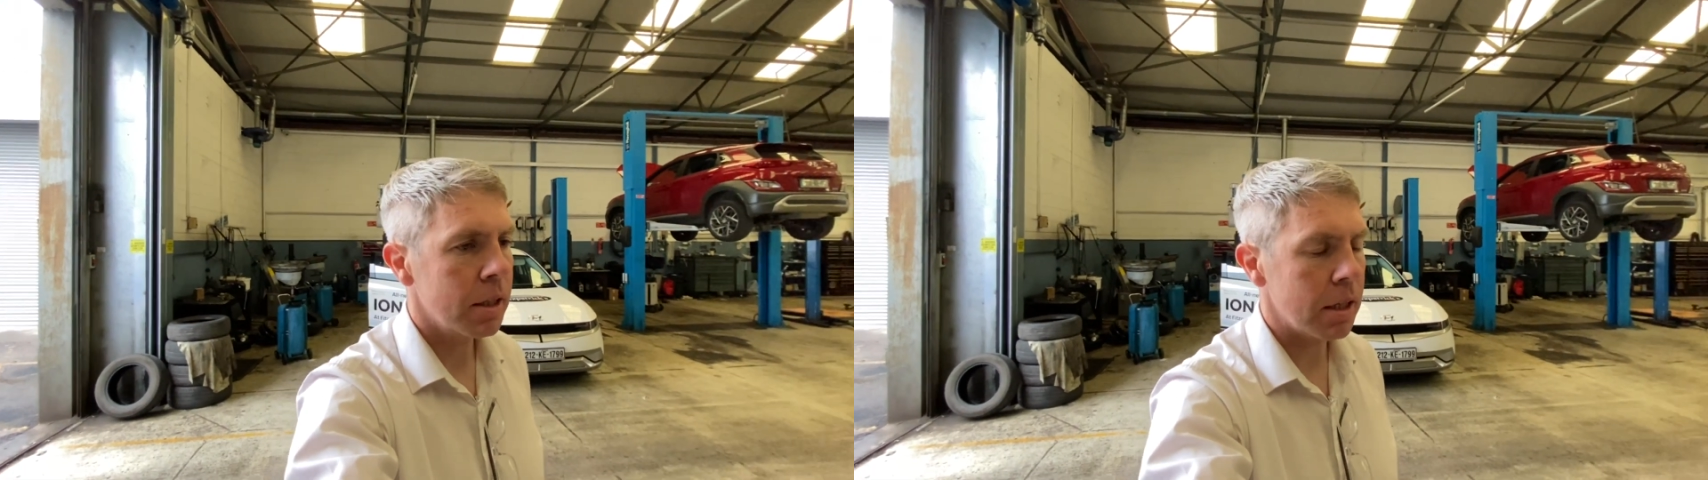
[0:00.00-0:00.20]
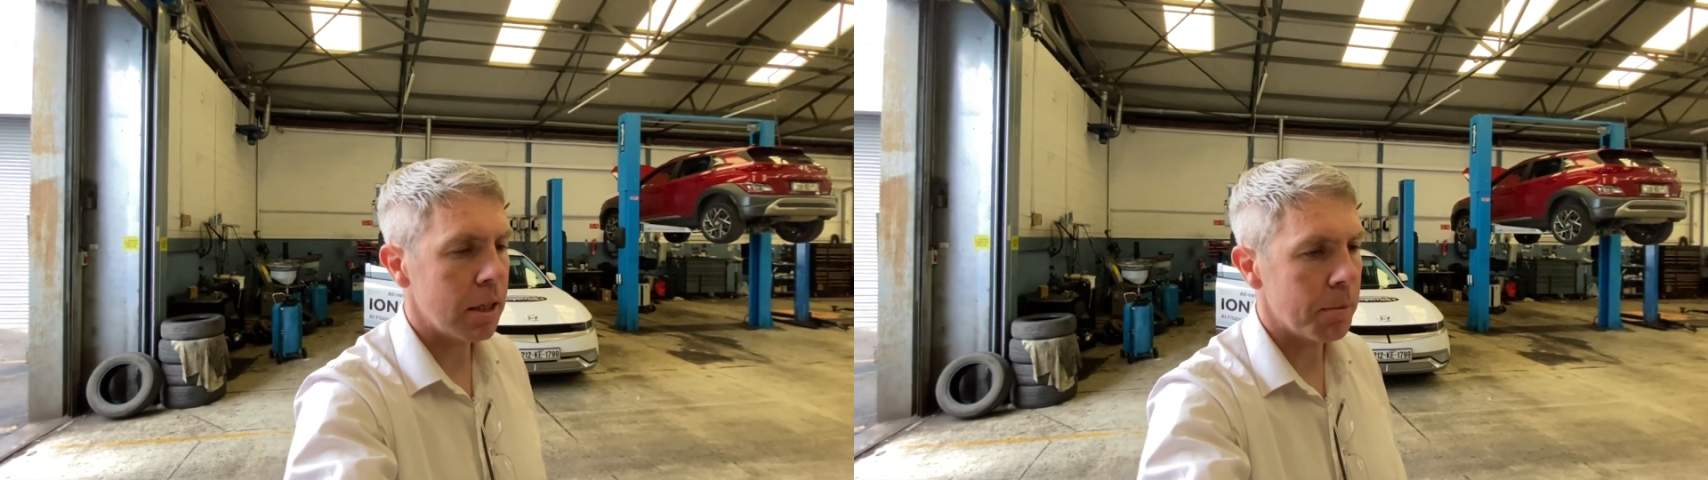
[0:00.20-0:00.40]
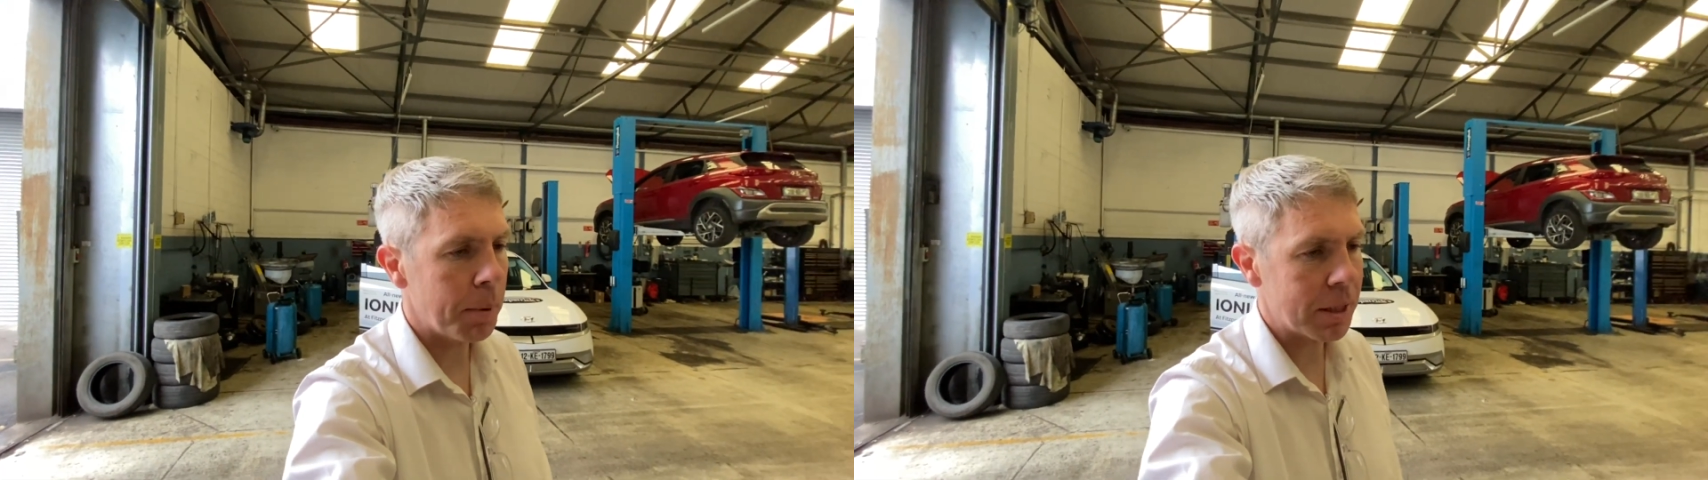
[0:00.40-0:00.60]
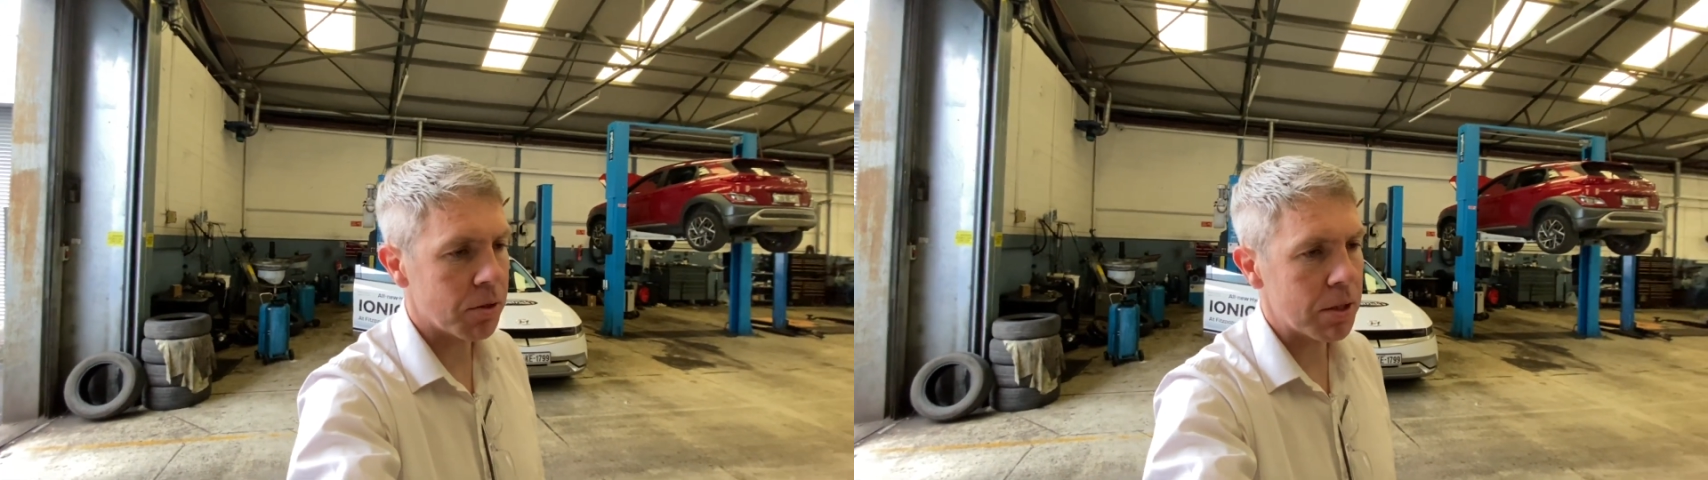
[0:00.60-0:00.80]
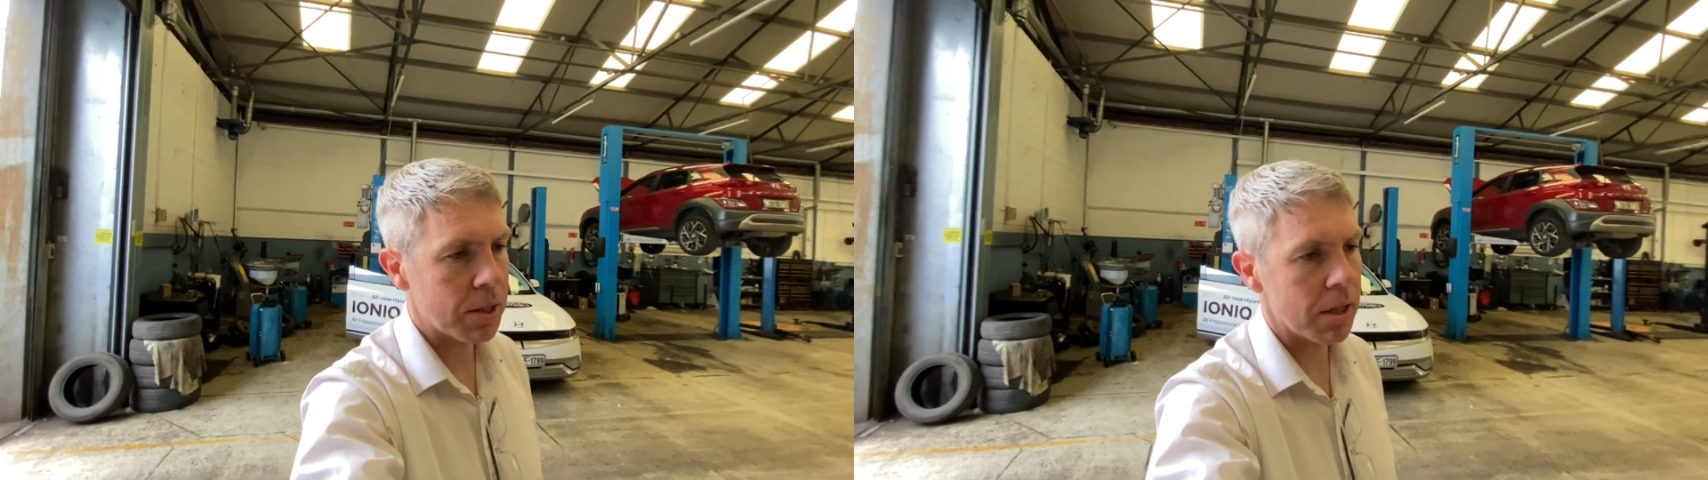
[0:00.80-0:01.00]
the
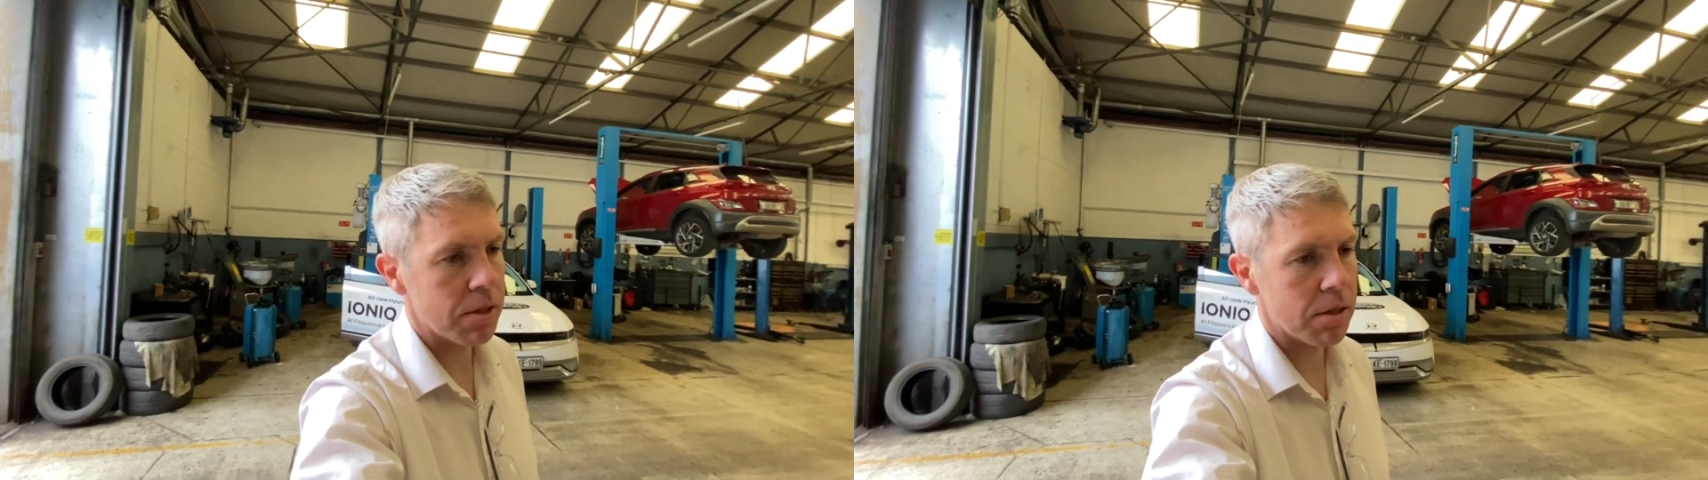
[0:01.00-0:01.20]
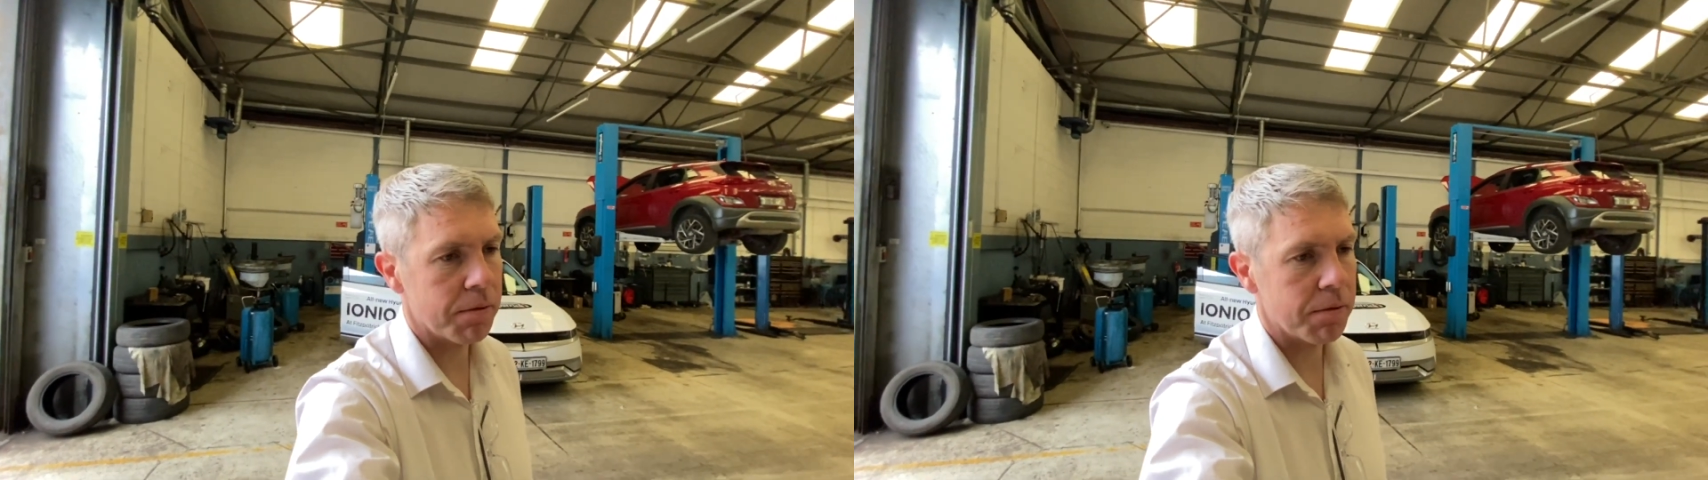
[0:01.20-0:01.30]
battery size is the